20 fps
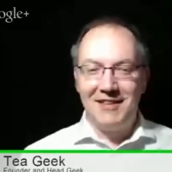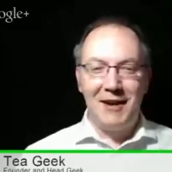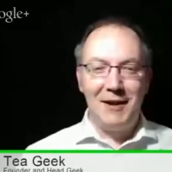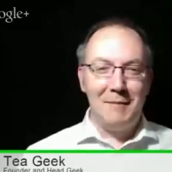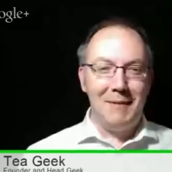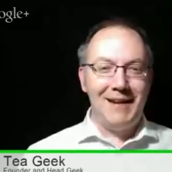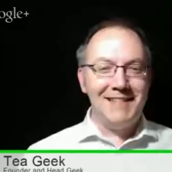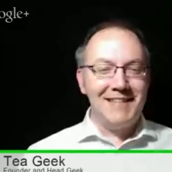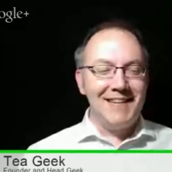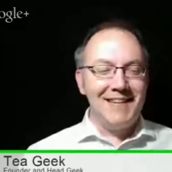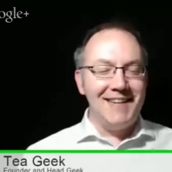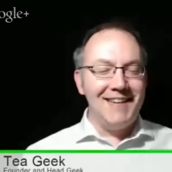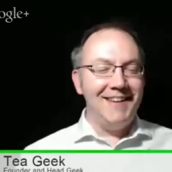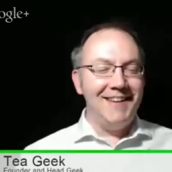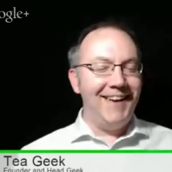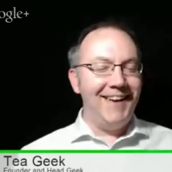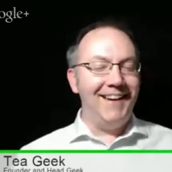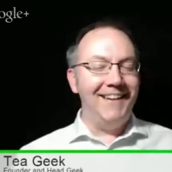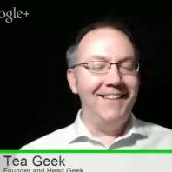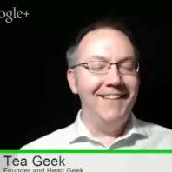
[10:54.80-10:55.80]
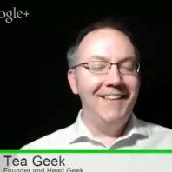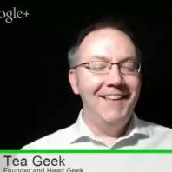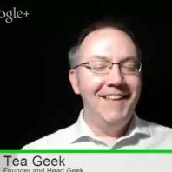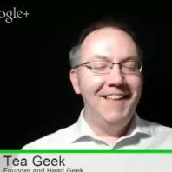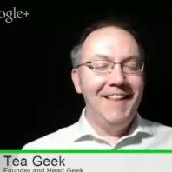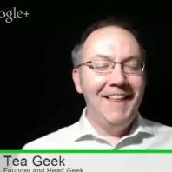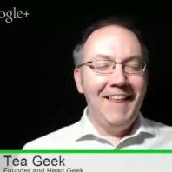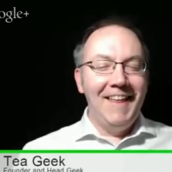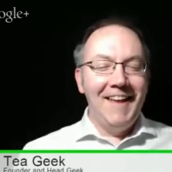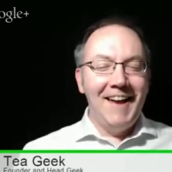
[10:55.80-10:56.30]
you make tea. Yeah.
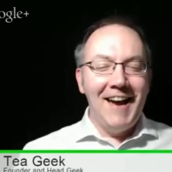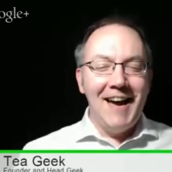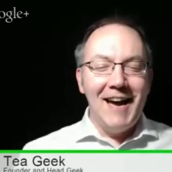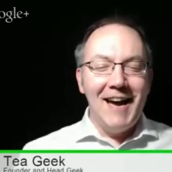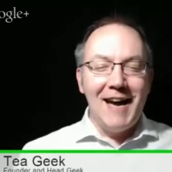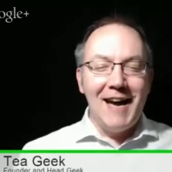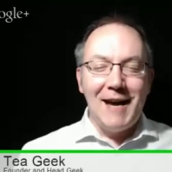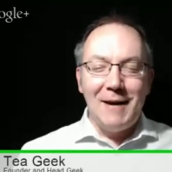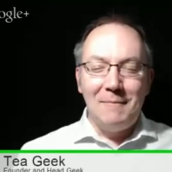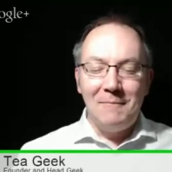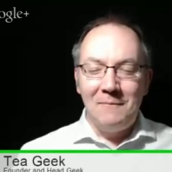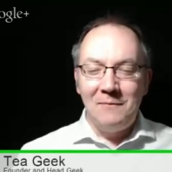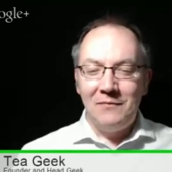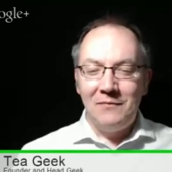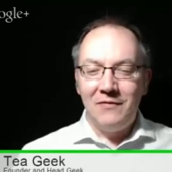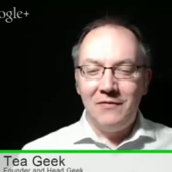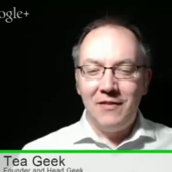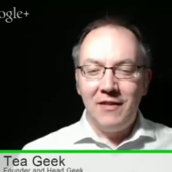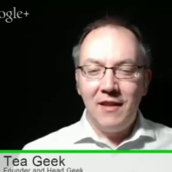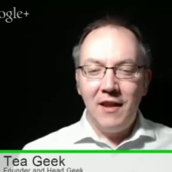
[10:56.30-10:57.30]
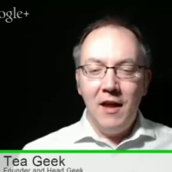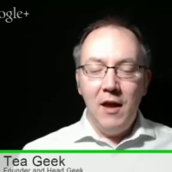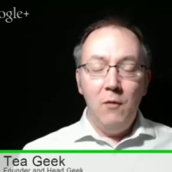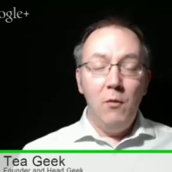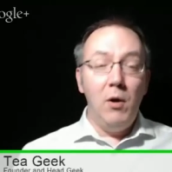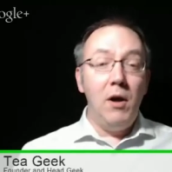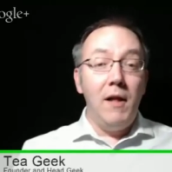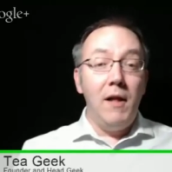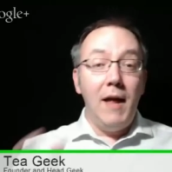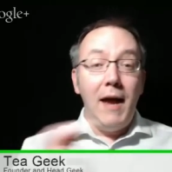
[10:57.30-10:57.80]
American tea ceremony.
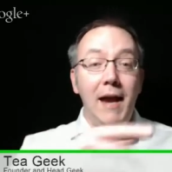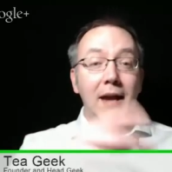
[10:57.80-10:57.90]
Well,